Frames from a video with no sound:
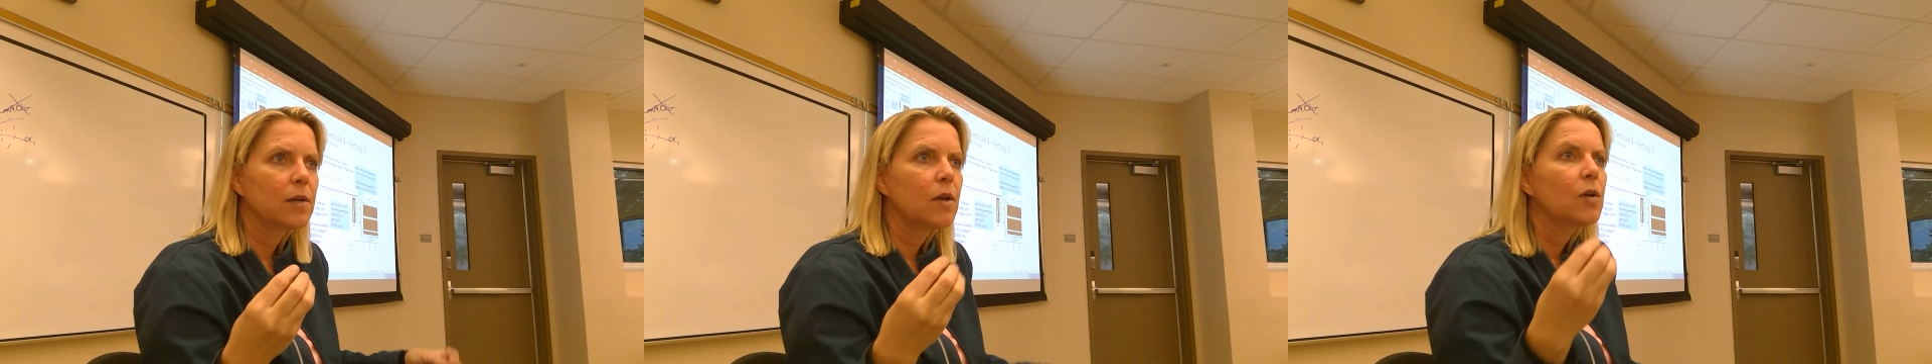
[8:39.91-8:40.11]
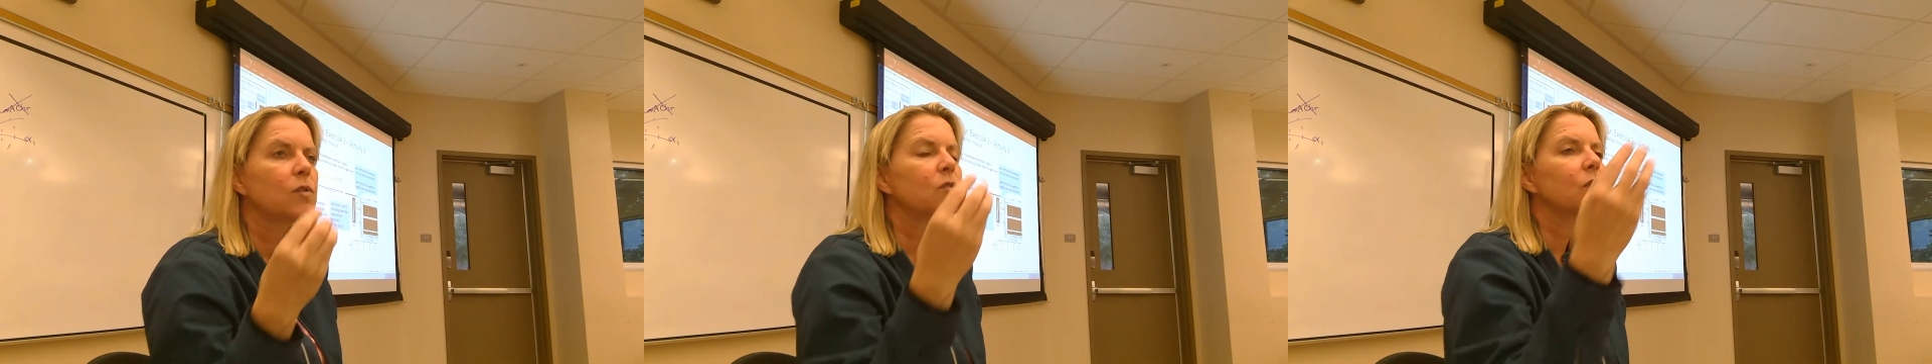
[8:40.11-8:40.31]

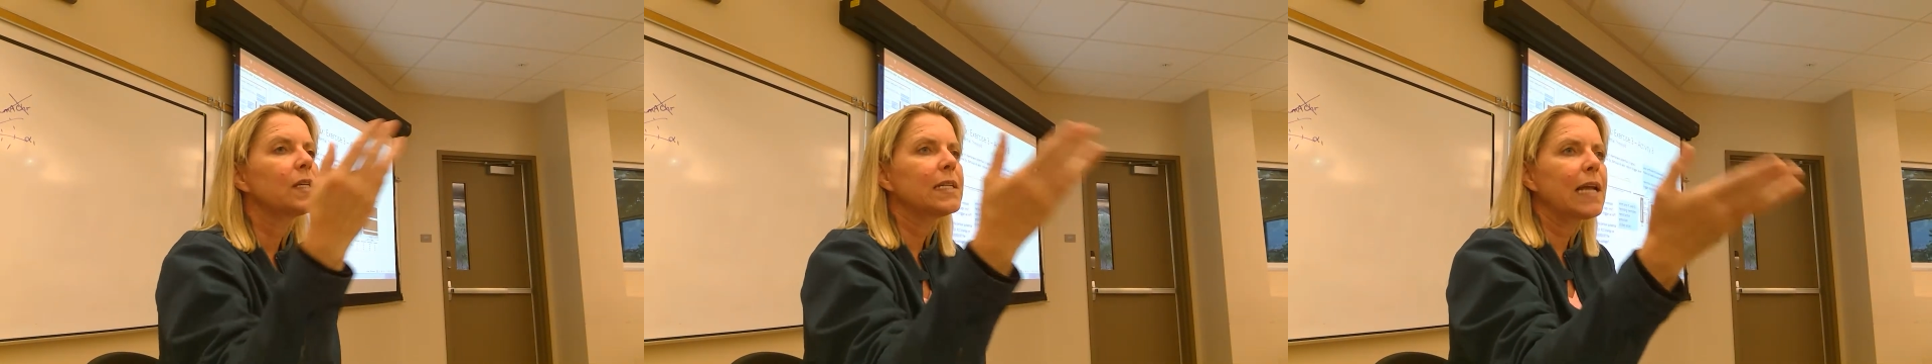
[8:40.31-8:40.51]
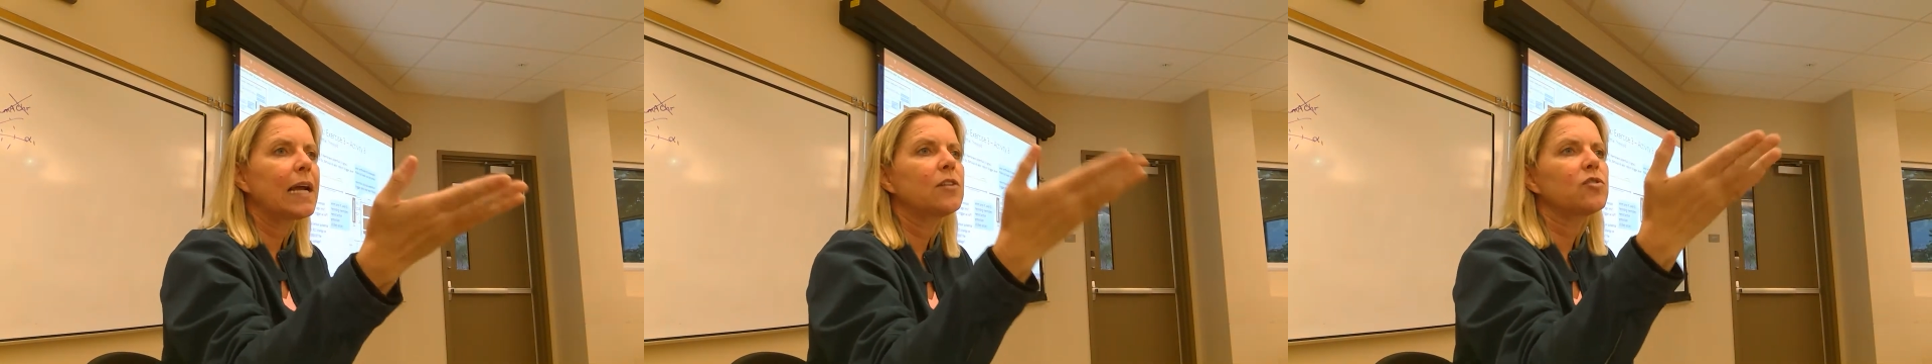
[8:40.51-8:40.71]
So the
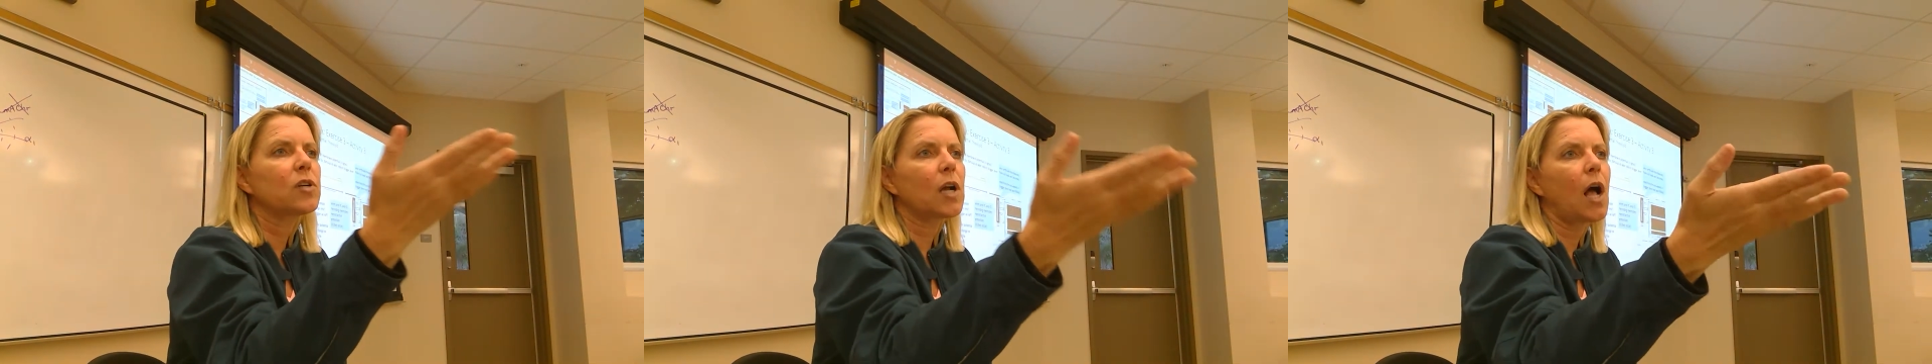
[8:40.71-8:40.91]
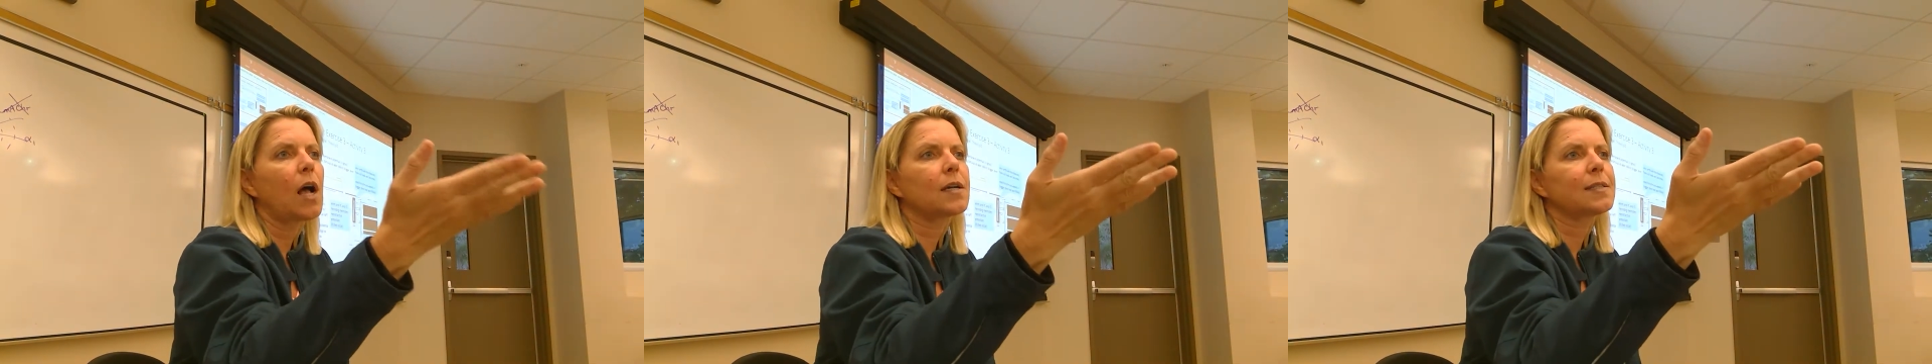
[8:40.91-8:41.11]
nitric
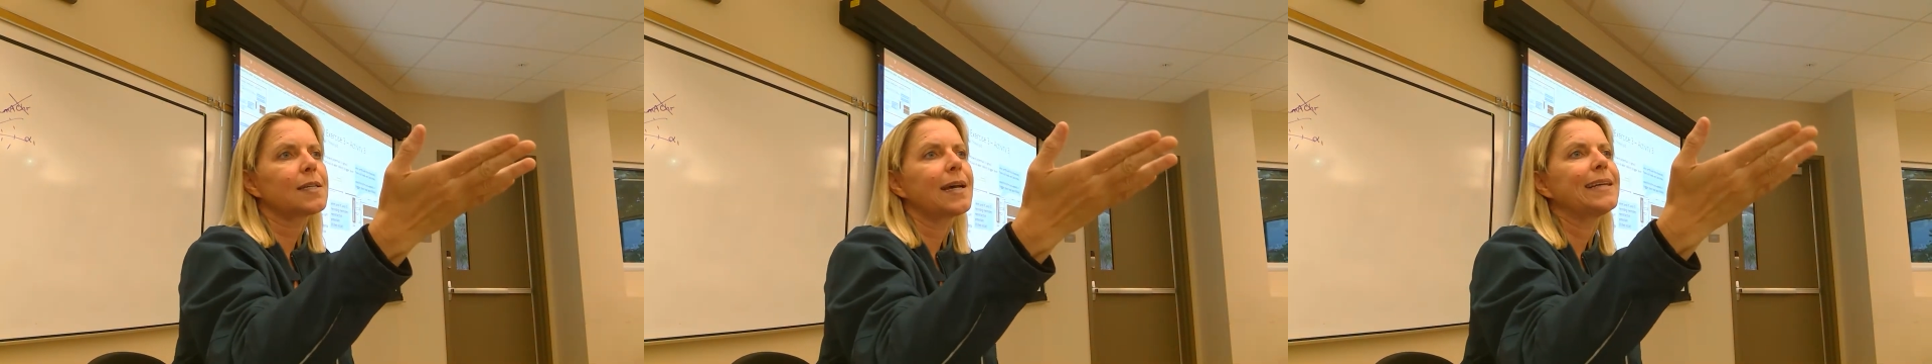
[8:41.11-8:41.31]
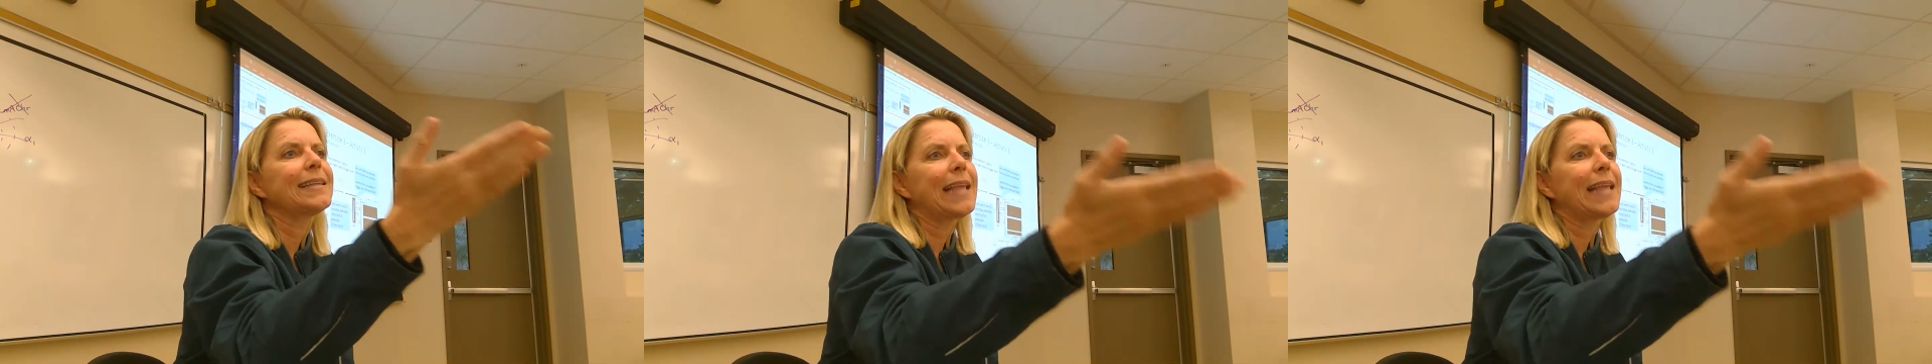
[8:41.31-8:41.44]
oxide